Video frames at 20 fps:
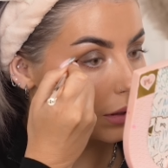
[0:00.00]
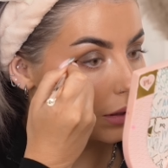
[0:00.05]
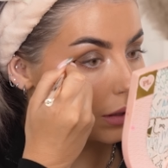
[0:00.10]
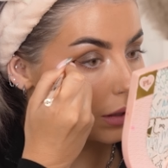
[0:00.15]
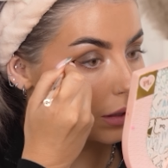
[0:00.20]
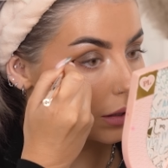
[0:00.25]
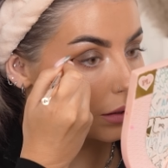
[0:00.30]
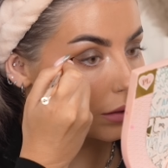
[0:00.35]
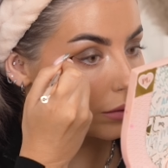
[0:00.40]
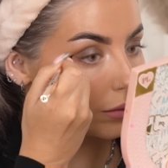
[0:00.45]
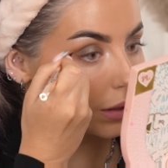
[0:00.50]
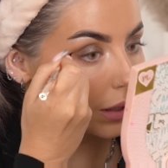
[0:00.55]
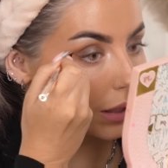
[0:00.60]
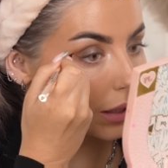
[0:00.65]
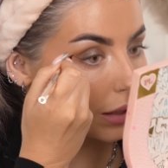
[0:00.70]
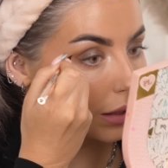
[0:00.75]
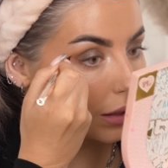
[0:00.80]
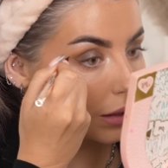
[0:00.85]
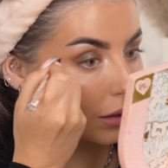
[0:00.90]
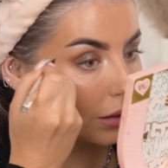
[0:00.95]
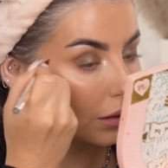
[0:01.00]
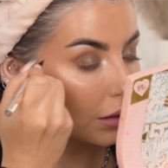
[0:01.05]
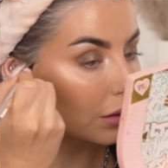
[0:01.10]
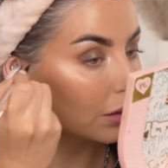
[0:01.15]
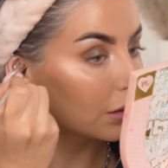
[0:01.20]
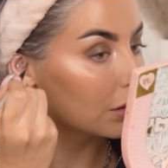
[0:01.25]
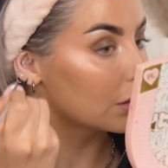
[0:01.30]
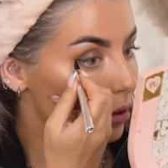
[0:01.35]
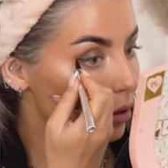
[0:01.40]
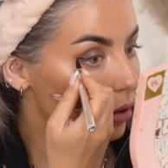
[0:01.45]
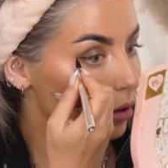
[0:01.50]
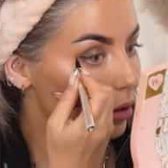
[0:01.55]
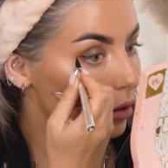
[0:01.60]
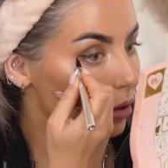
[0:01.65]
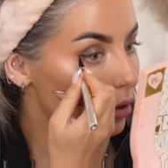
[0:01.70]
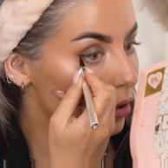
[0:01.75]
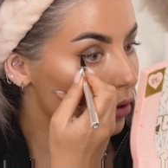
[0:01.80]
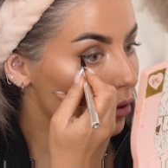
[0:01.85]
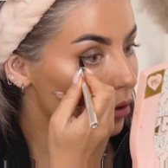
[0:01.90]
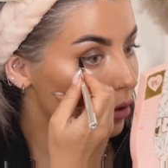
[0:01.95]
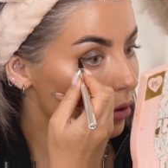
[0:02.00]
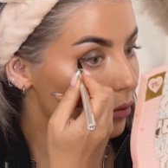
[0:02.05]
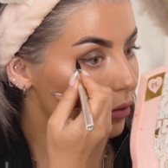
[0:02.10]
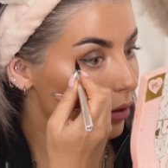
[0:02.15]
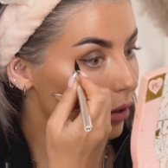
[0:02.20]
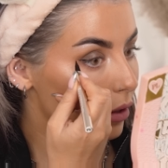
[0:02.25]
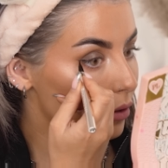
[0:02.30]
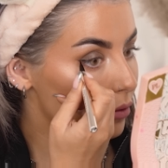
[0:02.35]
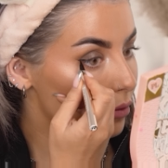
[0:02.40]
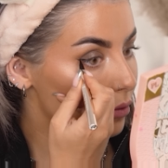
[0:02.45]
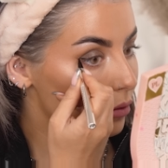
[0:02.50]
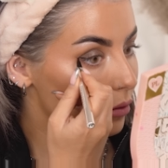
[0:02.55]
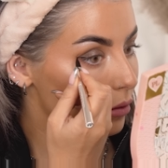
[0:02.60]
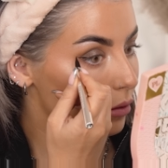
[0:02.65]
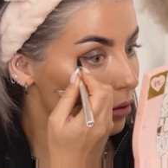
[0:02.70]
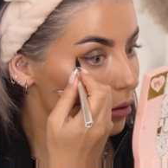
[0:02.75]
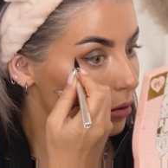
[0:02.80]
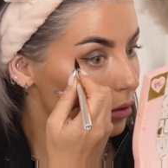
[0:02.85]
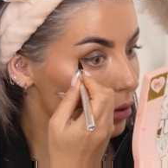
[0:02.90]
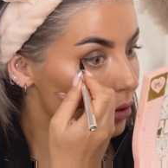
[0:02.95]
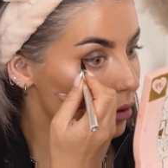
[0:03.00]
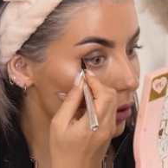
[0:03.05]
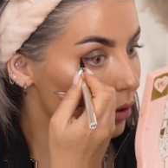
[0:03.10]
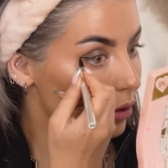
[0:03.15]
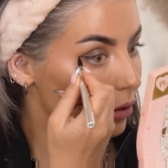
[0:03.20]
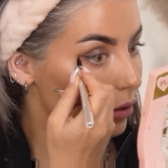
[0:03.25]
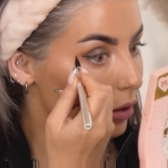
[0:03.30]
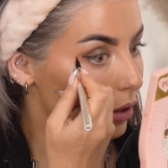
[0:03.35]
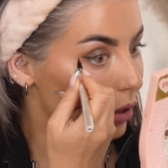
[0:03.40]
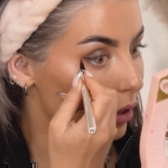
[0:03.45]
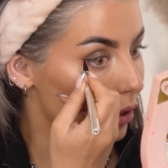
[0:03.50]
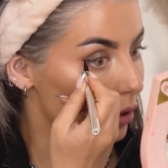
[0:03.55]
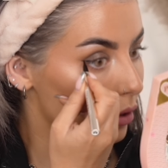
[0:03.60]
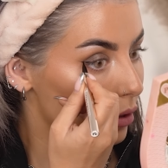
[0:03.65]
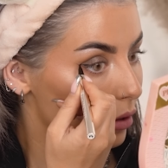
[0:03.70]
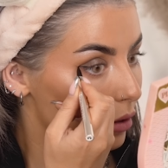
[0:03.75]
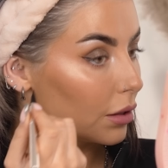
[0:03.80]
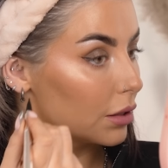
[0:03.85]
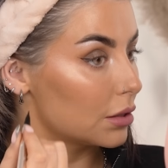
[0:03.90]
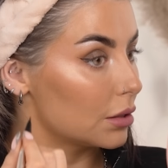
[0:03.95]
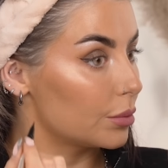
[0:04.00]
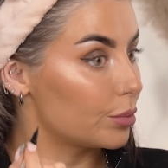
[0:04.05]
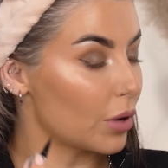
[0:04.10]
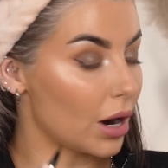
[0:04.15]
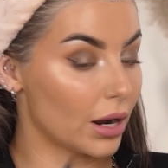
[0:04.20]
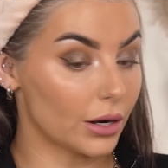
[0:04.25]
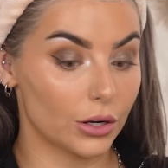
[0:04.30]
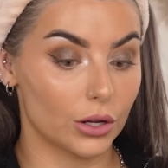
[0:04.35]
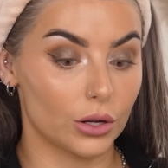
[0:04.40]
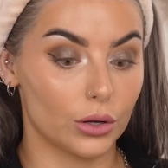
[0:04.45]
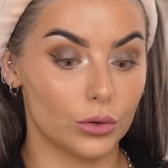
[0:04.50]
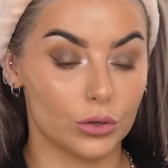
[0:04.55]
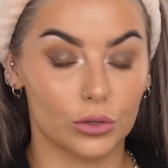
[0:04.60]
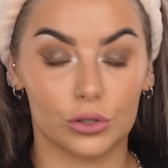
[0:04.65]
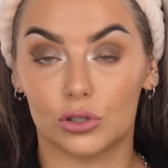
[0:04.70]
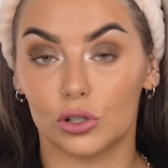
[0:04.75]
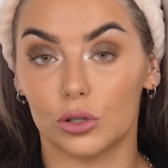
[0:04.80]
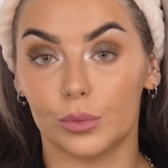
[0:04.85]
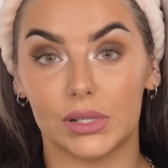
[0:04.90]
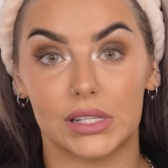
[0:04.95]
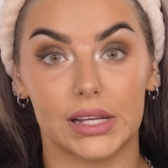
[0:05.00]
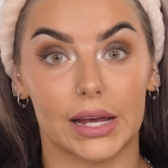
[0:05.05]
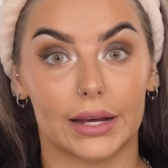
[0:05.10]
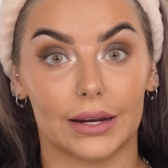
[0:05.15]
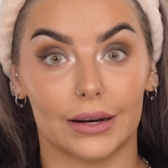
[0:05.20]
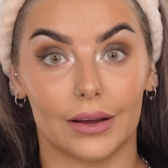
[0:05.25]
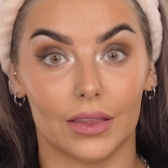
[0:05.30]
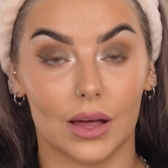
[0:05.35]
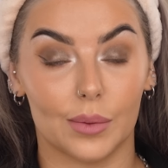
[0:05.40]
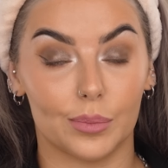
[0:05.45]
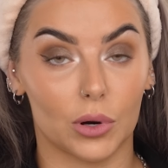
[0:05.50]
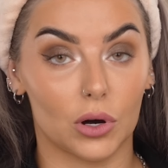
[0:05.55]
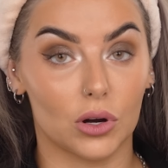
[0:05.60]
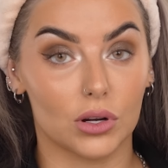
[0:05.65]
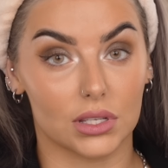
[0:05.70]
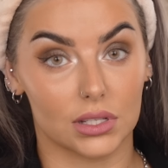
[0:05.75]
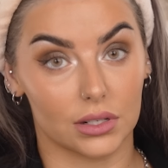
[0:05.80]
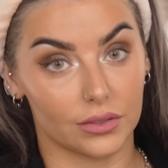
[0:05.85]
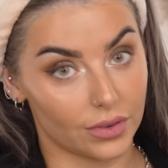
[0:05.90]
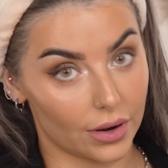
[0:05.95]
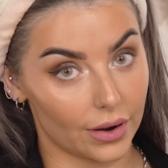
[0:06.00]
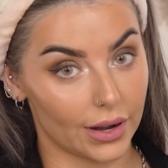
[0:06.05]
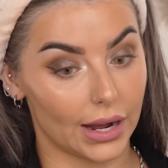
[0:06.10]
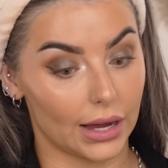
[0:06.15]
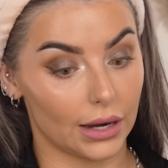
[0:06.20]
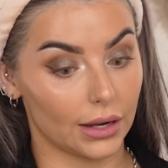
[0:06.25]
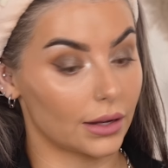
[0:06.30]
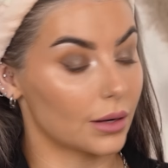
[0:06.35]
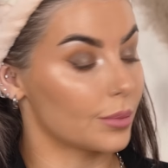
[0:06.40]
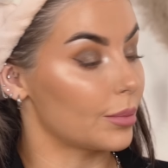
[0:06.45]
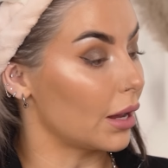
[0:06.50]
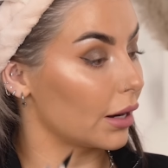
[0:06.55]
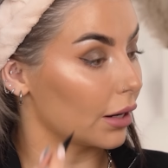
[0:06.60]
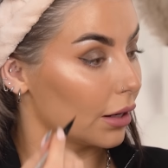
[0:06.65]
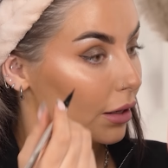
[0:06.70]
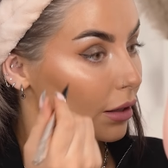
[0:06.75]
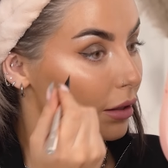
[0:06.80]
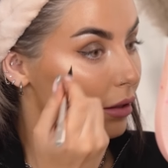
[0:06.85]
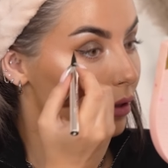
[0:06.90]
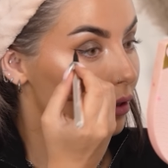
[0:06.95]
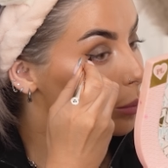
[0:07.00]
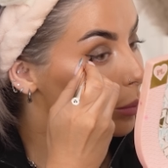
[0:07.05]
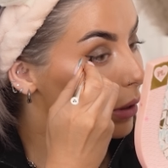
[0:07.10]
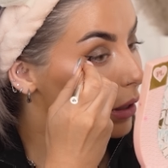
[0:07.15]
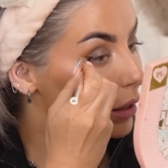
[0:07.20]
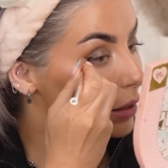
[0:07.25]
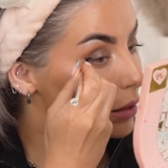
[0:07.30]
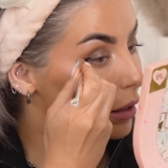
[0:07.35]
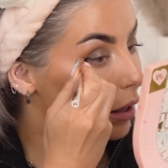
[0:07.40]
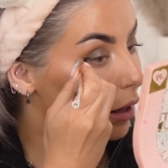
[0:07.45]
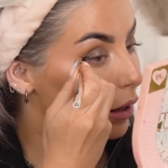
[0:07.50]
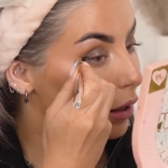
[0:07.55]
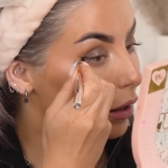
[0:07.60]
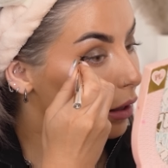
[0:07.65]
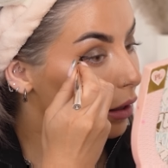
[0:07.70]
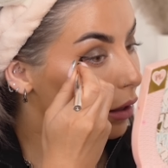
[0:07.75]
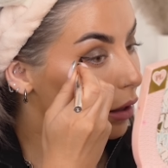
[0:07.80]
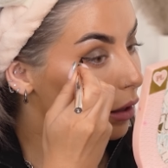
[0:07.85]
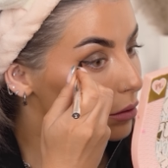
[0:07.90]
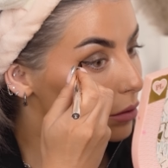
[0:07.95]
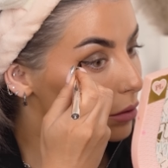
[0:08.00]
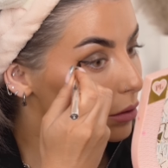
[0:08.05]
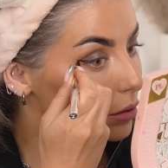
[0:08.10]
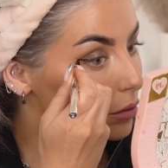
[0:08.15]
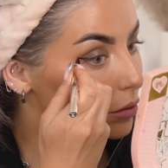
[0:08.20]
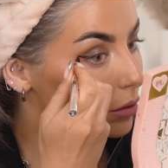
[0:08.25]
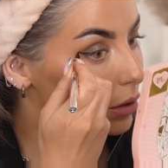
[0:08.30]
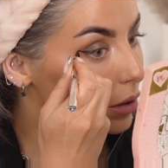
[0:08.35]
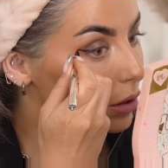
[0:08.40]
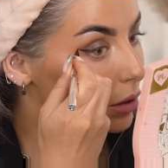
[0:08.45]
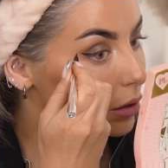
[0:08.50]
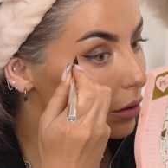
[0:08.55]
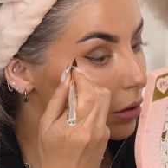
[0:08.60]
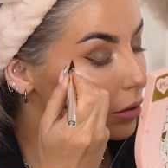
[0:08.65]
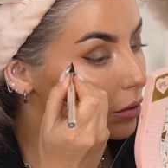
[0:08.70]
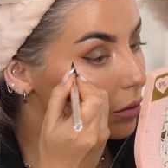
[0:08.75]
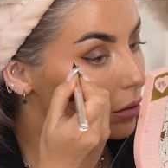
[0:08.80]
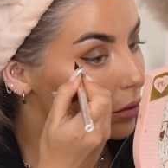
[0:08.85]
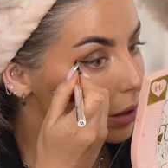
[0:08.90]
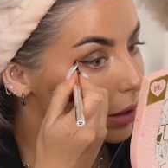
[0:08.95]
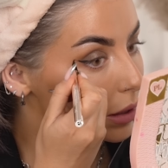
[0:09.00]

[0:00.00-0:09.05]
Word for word: Little wing. Yeah, I don't know if I've, what's going on here? This is brand new. You saw me take it out that box in a very elegant manner. But it's like, oh no.